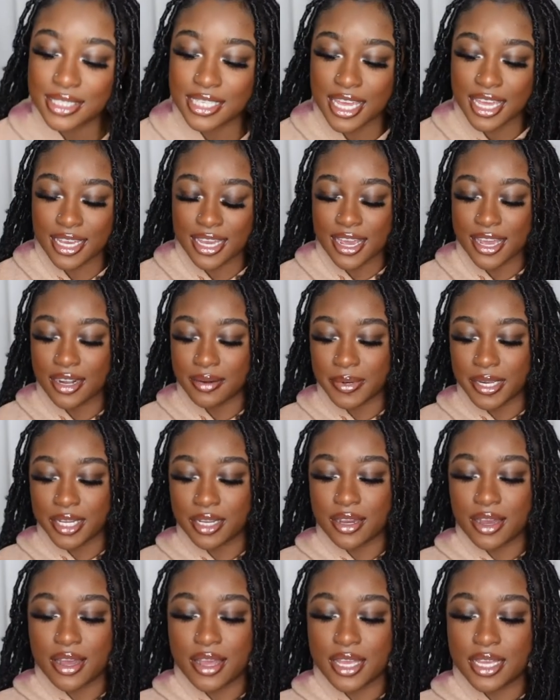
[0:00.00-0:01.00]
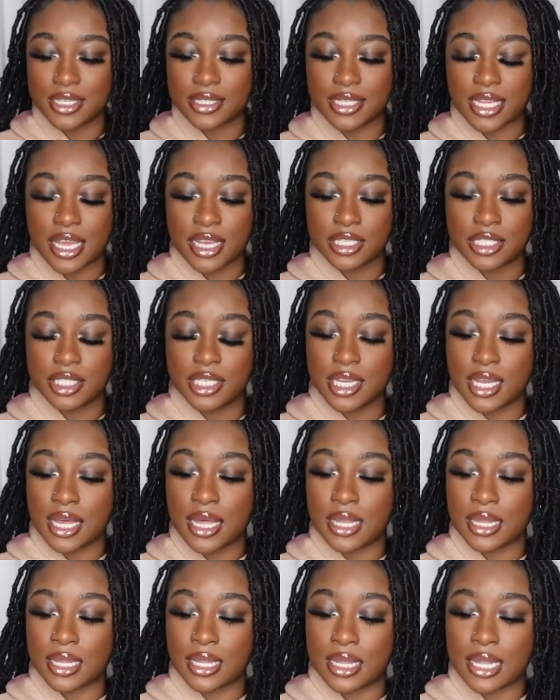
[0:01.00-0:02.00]
tech item I got is actually a
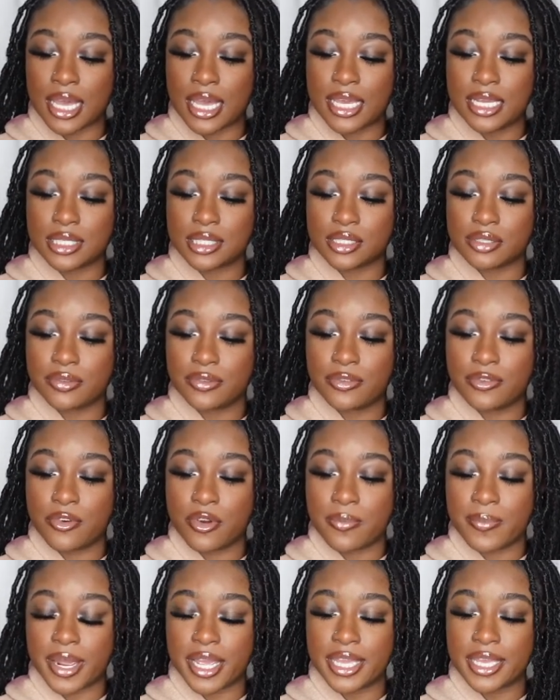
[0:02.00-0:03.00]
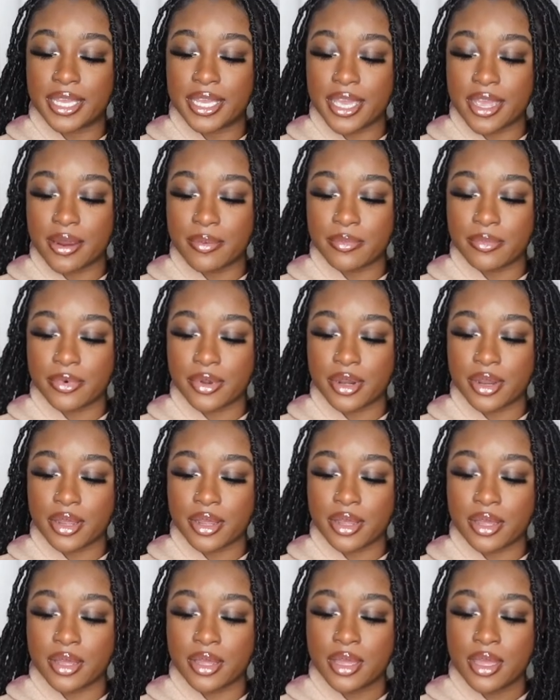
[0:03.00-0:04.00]
light for my
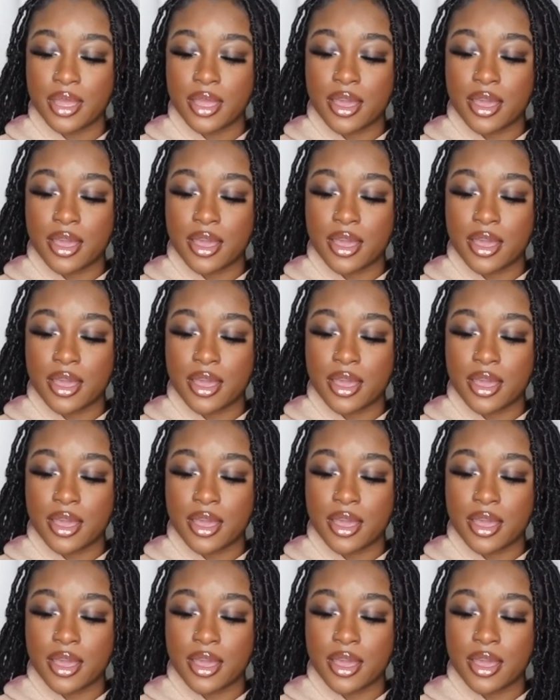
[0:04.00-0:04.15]
camera.